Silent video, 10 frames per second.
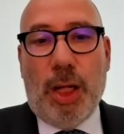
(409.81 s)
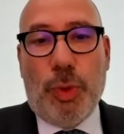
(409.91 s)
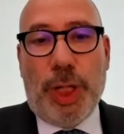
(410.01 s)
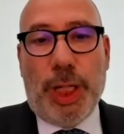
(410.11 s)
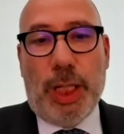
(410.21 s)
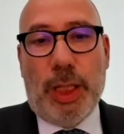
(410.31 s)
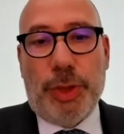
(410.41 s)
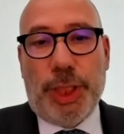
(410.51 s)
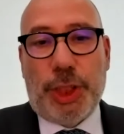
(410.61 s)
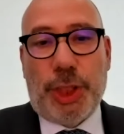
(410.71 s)
we
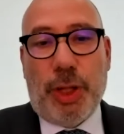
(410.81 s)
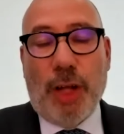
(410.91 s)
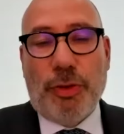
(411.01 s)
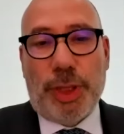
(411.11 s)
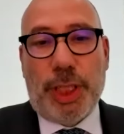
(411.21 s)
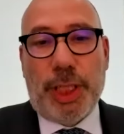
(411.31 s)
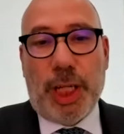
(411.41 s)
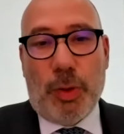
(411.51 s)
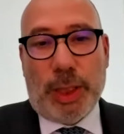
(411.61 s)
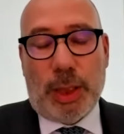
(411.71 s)
reach 100
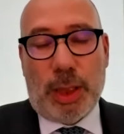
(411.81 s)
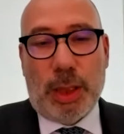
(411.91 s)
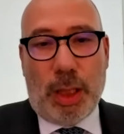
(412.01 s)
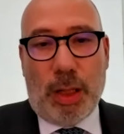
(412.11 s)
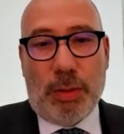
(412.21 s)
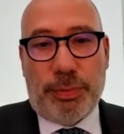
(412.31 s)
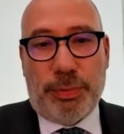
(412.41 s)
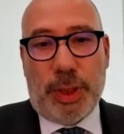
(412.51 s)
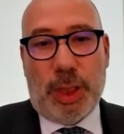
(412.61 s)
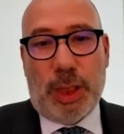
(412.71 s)
gigawatts of,
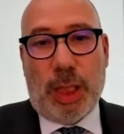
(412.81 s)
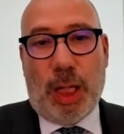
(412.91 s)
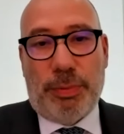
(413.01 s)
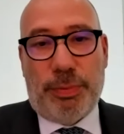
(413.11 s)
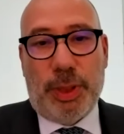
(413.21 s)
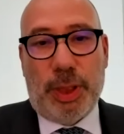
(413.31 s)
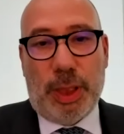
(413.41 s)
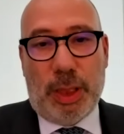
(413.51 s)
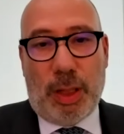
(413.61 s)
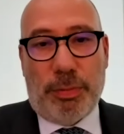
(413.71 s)
uh, of,
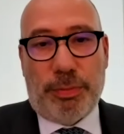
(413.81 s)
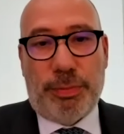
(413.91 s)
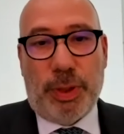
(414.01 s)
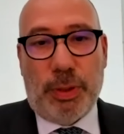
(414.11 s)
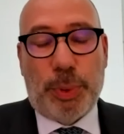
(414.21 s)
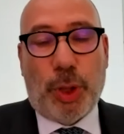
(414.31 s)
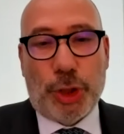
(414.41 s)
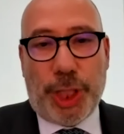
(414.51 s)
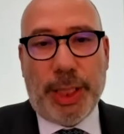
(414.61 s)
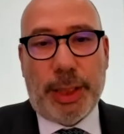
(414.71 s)
uh, of uh,
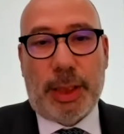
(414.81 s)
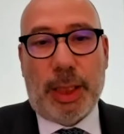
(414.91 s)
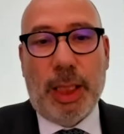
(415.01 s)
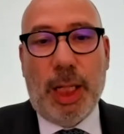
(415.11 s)
projects.